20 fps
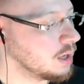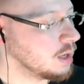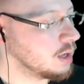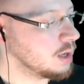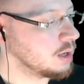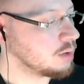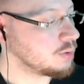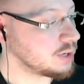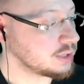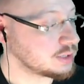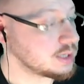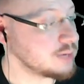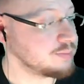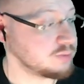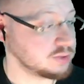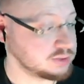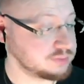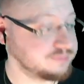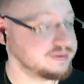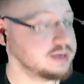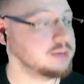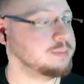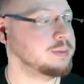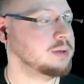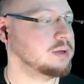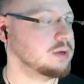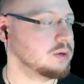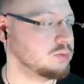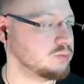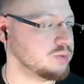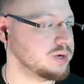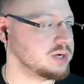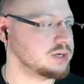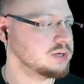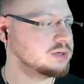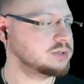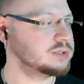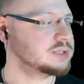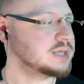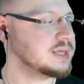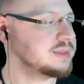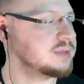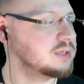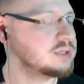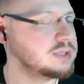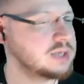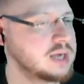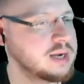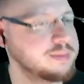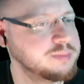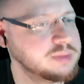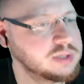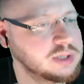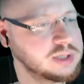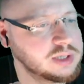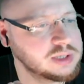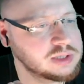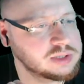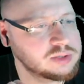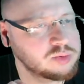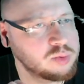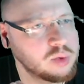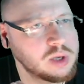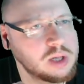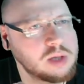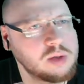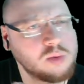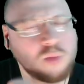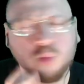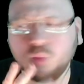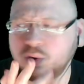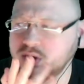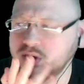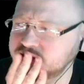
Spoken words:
QuickTime was available on Windows at the time as well. Was